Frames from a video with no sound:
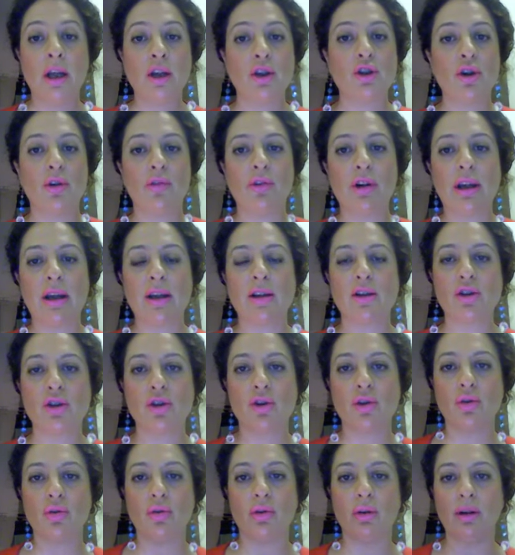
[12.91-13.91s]
Don't forget
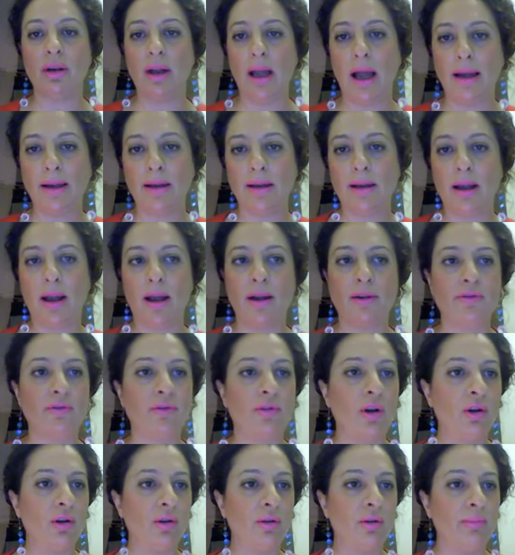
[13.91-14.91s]
to like and
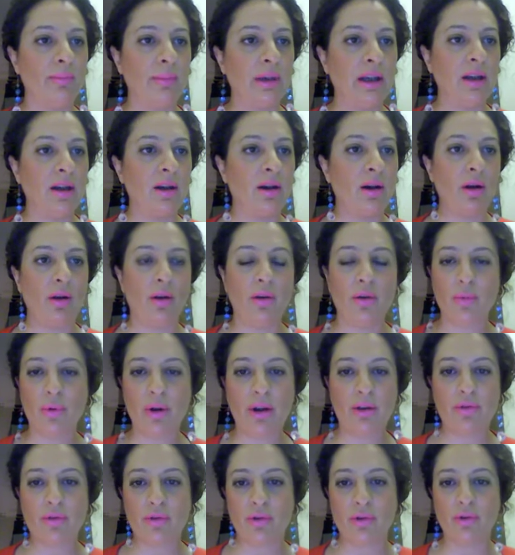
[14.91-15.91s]
follow me all the
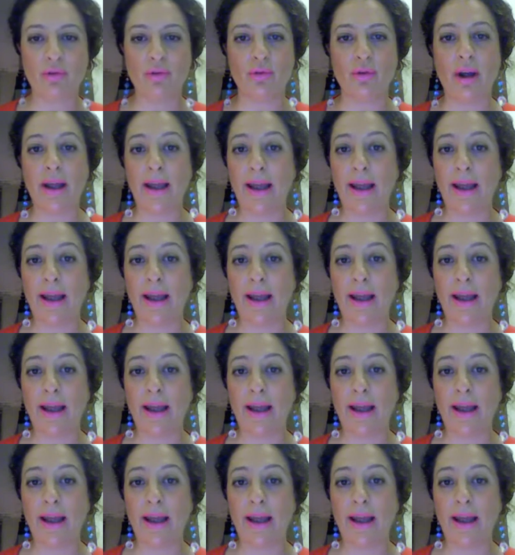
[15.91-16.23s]
way through